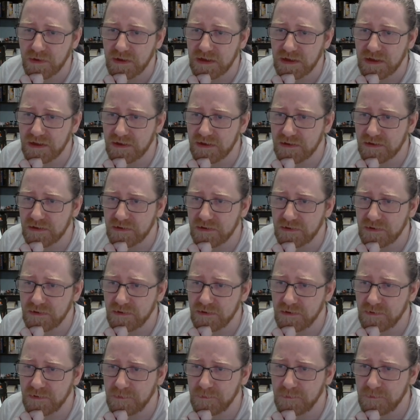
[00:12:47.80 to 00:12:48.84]

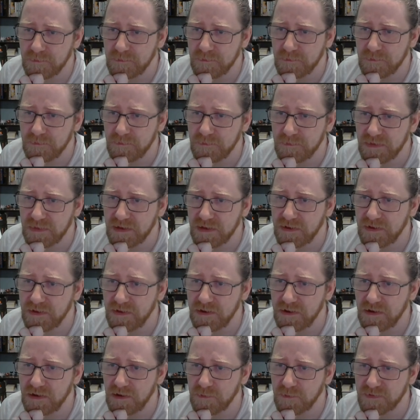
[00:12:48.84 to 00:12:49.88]

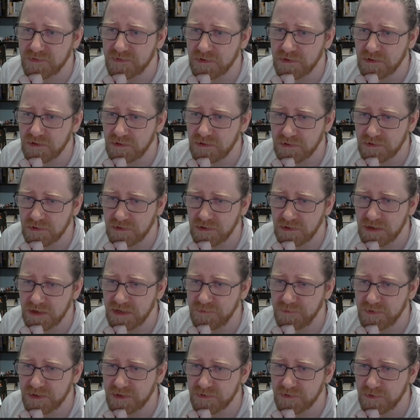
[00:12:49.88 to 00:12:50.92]
Helopatil,
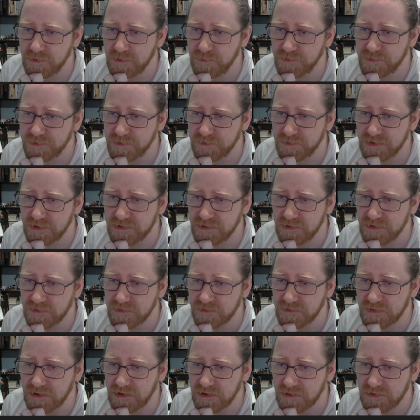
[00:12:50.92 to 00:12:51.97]
if we can upgrade this
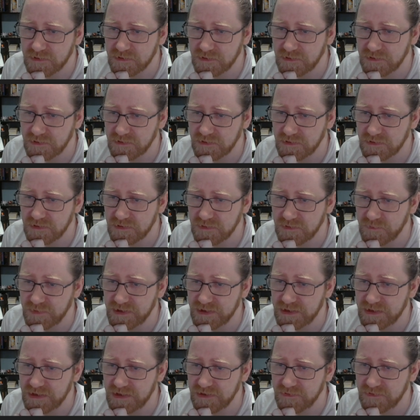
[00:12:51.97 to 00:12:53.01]
guy,
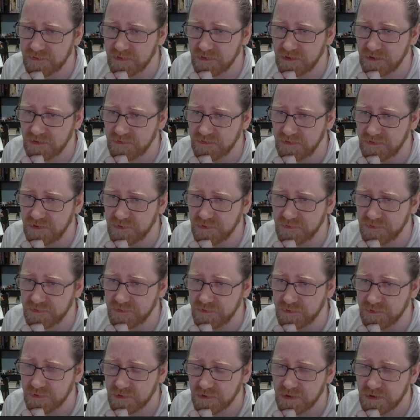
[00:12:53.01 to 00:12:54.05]
we get a tier
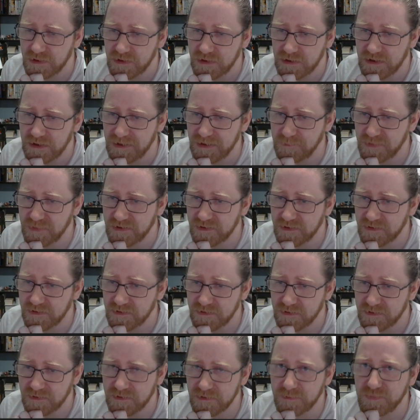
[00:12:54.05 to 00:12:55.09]
2 epic
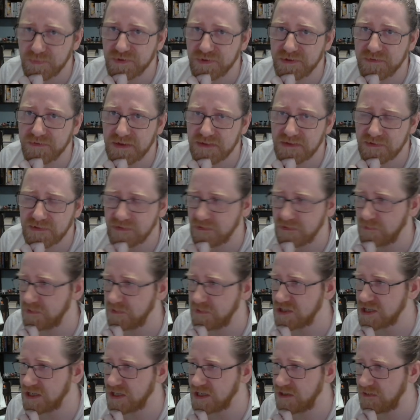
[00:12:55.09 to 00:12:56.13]
pretty fast,
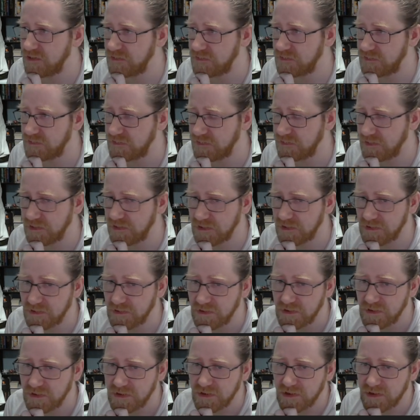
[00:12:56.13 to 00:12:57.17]
which is
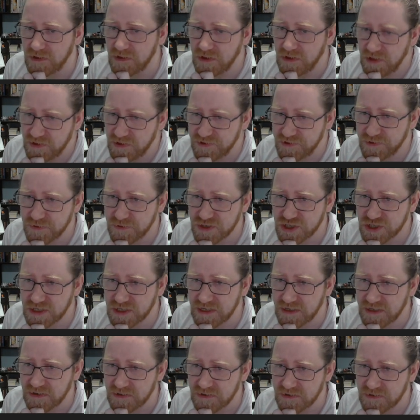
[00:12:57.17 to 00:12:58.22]

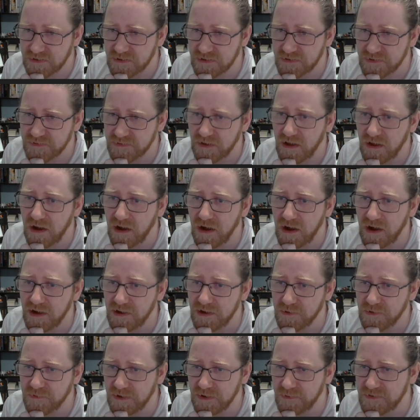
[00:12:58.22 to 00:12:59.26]
usually the
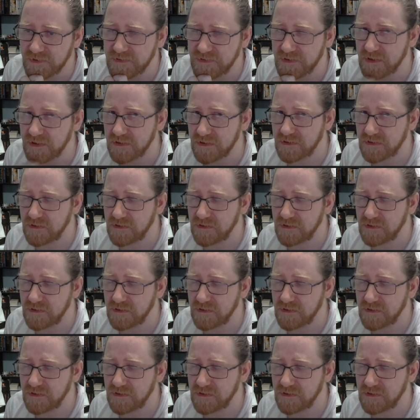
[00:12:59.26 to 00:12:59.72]
higher rarity